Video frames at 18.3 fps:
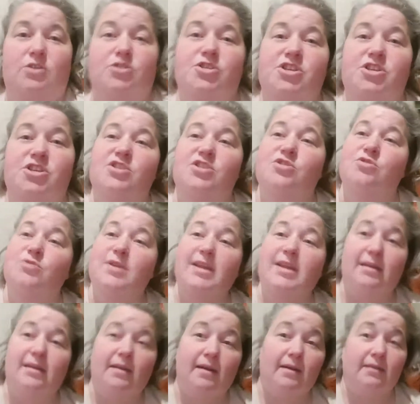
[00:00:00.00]
because she's
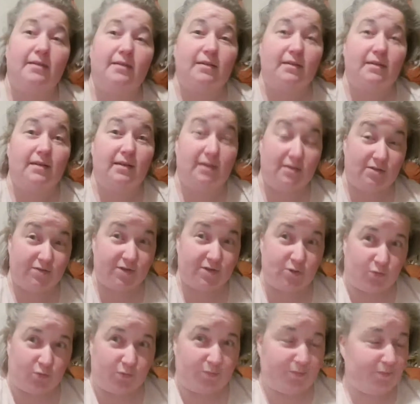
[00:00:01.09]
unique and
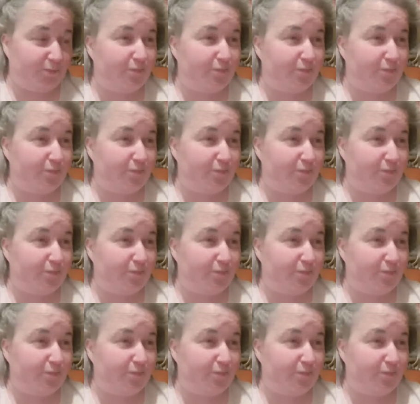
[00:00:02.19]
individual.